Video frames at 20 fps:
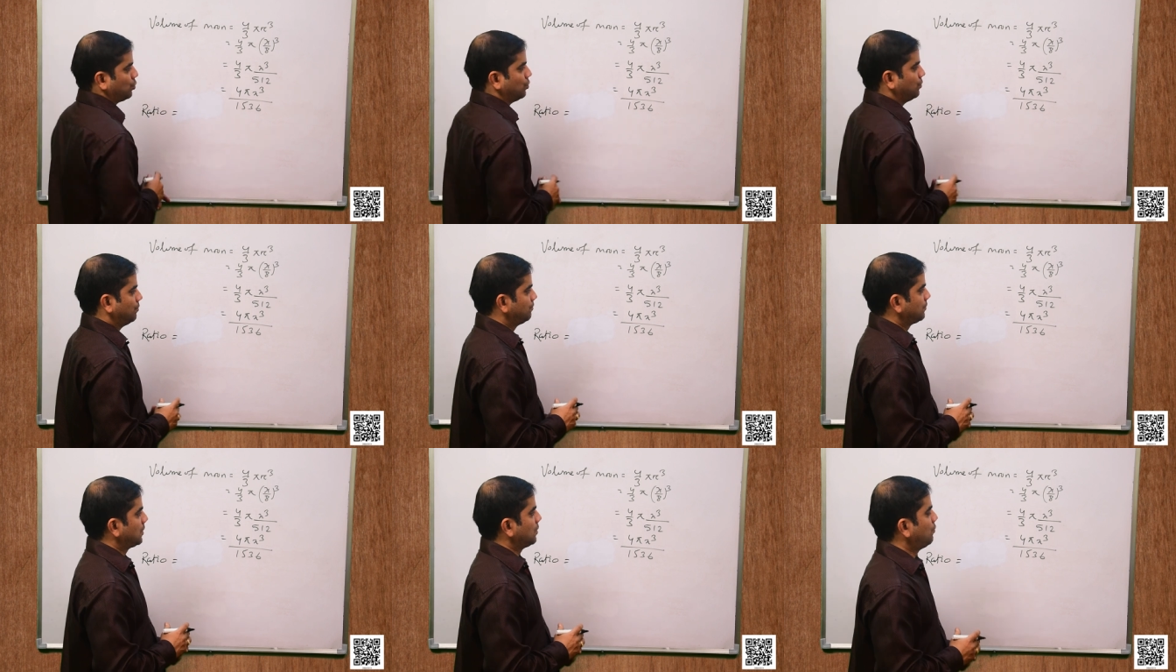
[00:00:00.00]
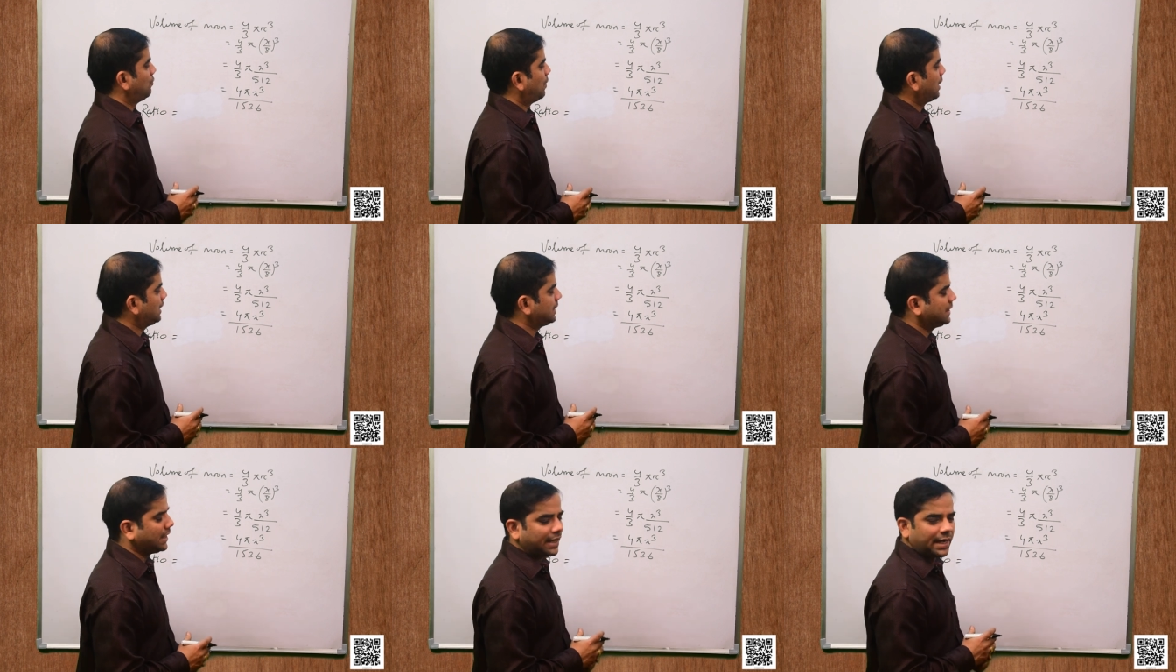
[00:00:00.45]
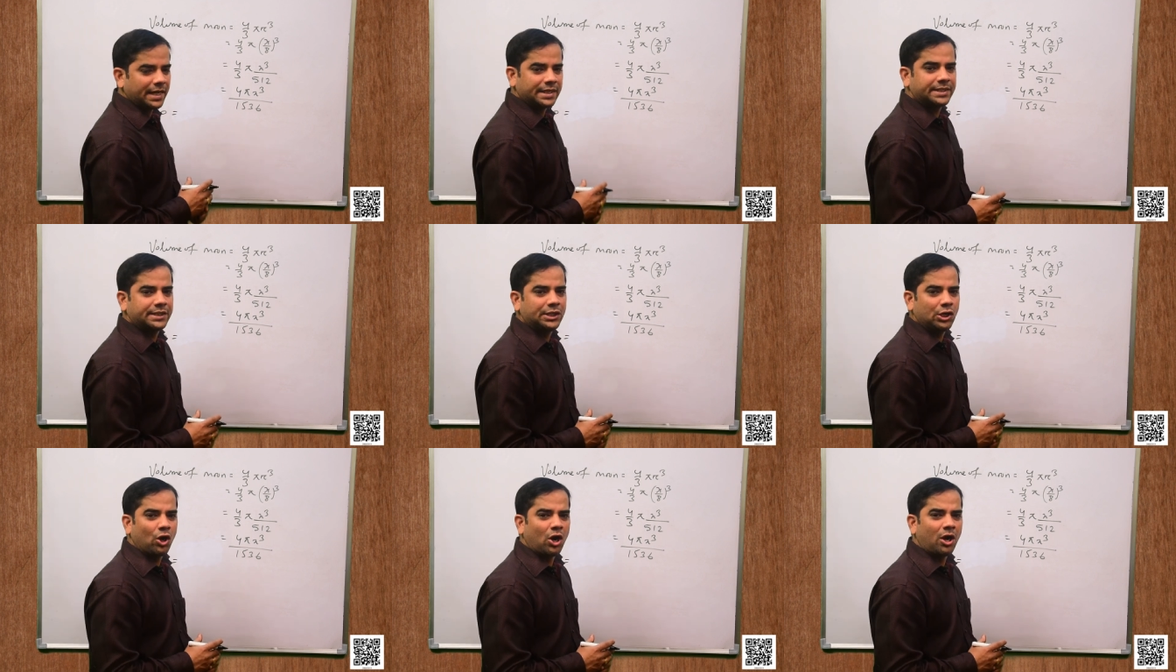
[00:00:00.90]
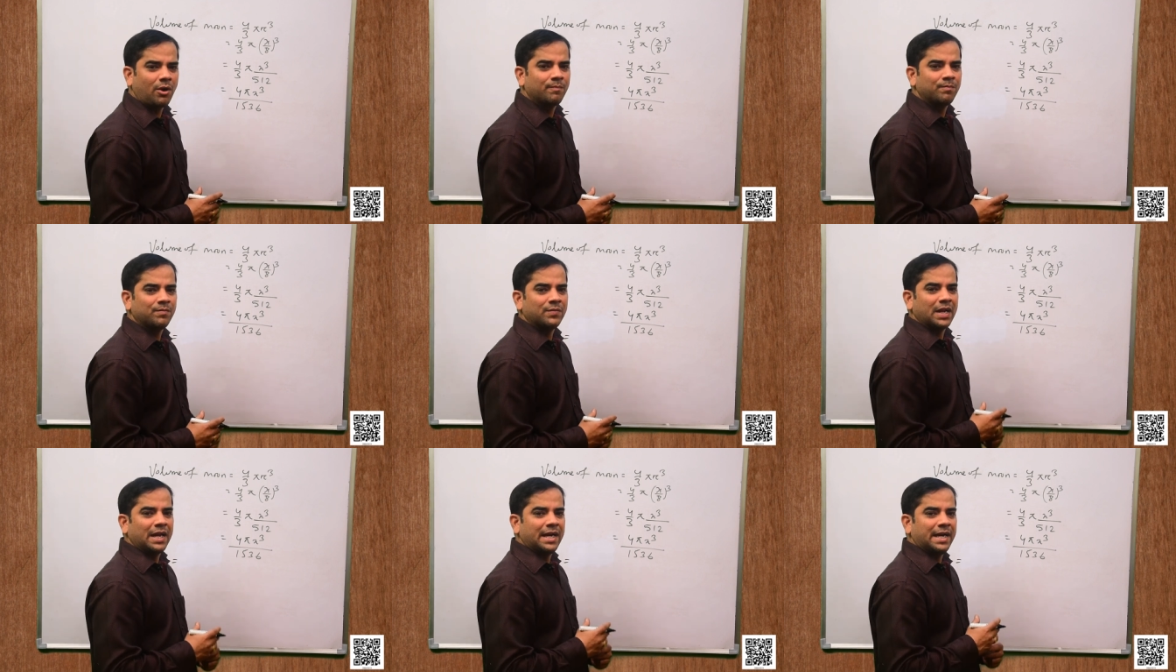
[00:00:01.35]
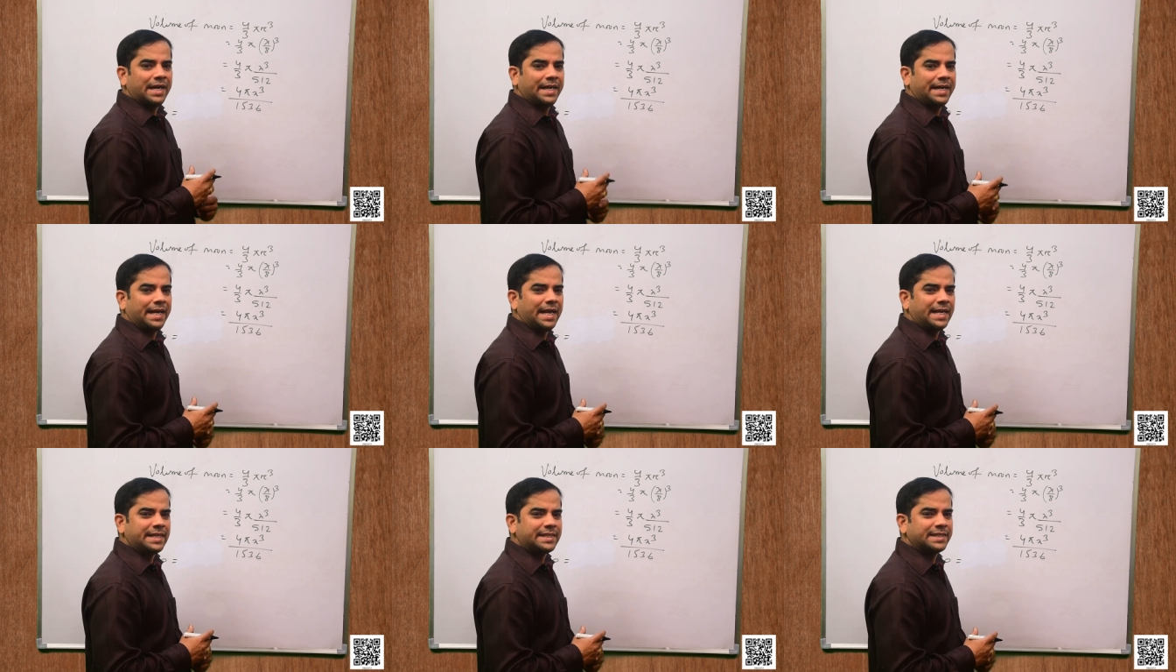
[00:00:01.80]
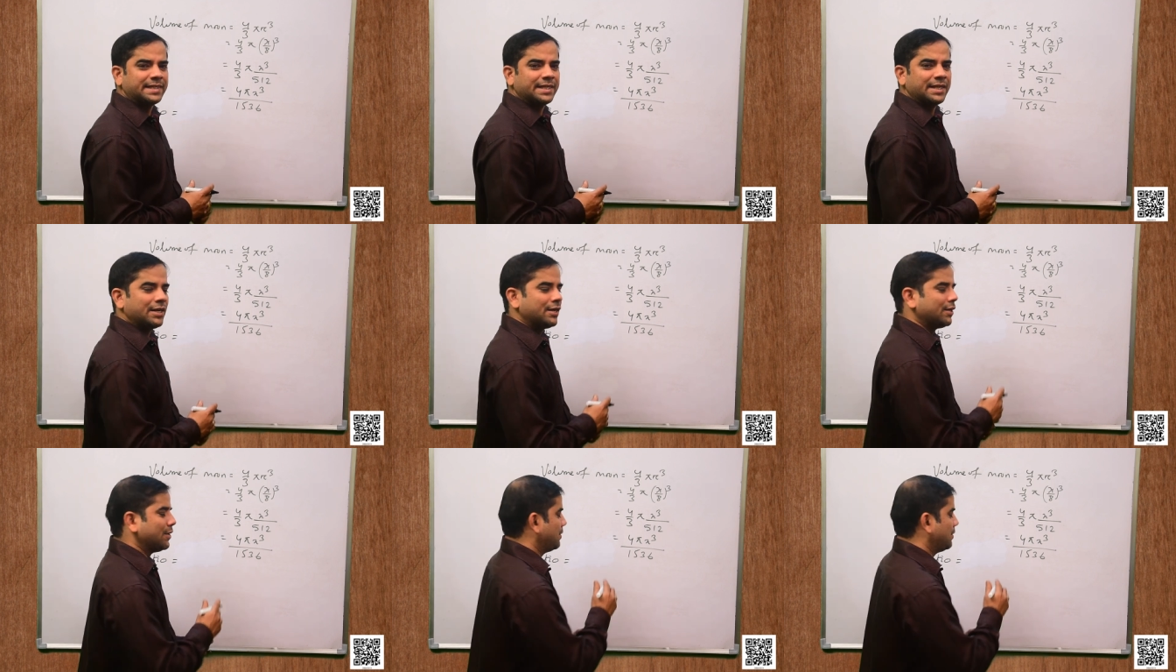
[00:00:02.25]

to, what is the ratio? It is,